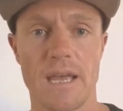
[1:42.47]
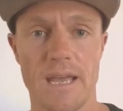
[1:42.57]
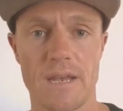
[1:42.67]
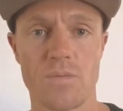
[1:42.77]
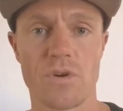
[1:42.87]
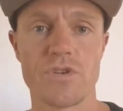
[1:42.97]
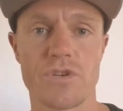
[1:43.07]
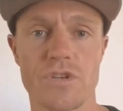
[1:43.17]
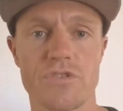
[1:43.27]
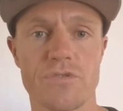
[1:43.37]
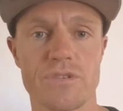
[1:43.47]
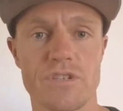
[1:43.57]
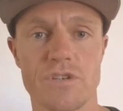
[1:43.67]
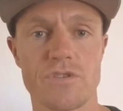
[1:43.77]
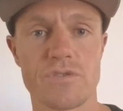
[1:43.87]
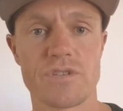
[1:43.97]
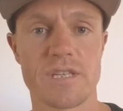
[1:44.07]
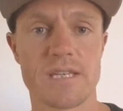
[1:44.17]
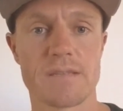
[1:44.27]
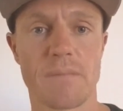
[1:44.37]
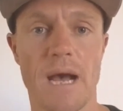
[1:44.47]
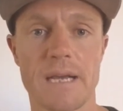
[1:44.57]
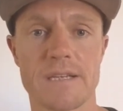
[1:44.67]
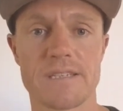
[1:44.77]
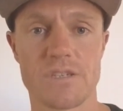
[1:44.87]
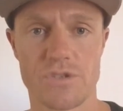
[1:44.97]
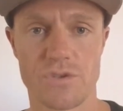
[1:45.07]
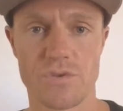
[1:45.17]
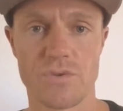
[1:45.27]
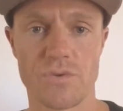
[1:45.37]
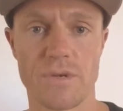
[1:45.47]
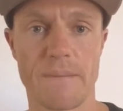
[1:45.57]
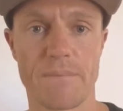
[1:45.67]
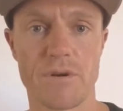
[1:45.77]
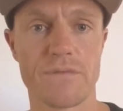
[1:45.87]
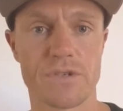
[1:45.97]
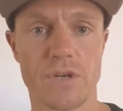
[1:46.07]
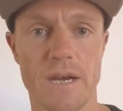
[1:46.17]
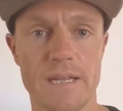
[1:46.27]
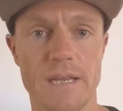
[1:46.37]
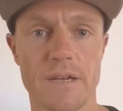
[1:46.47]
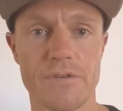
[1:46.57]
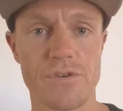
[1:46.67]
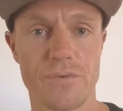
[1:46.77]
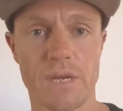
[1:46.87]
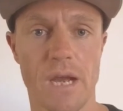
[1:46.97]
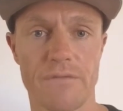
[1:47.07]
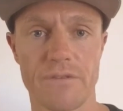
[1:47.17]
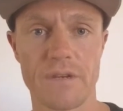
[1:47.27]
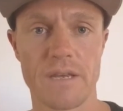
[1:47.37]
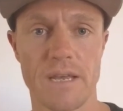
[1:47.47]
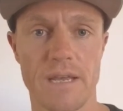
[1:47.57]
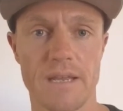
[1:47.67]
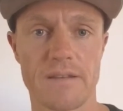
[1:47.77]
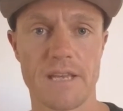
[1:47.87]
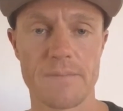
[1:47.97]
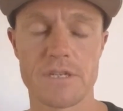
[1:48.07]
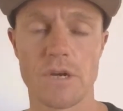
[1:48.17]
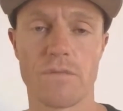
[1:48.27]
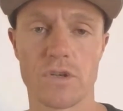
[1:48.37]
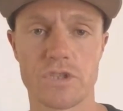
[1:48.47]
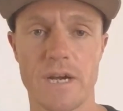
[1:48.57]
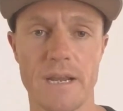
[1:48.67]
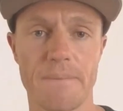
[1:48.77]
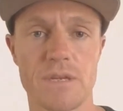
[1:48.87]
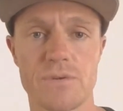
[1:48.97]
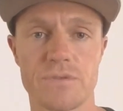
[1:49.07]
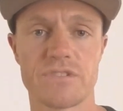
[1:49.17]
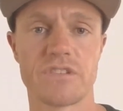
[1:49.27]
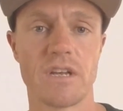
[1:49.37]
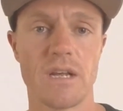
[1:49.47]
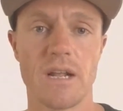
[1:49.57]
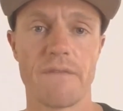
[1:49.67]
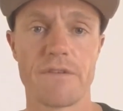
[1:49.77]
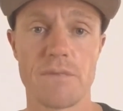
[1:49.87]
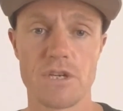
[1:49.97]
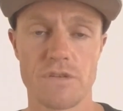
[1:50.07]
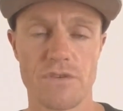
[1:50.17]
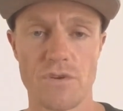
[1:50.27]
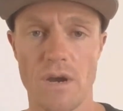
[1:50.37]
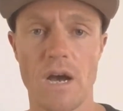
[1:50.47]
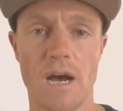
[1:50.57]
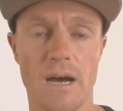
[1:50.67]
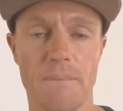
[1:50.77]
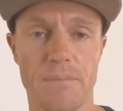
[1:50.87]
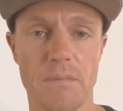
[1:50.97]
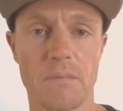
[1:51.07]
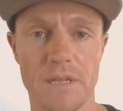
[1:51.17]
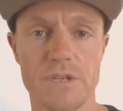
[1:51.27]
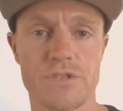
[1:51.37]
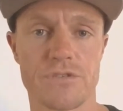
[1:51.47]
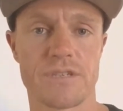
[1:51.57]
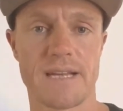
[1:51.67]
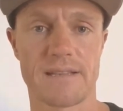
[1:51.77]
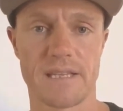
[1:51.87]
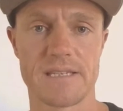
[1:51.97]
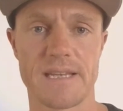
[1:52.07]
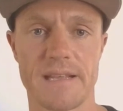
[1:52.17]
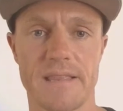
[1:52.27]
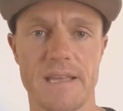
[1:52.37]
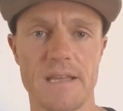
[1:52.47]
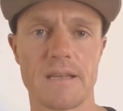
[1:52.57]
And what you can do is you can use these markers to improve your training and your recovery and keep yourself on track, because for most of you who are probably endurance athletes out there,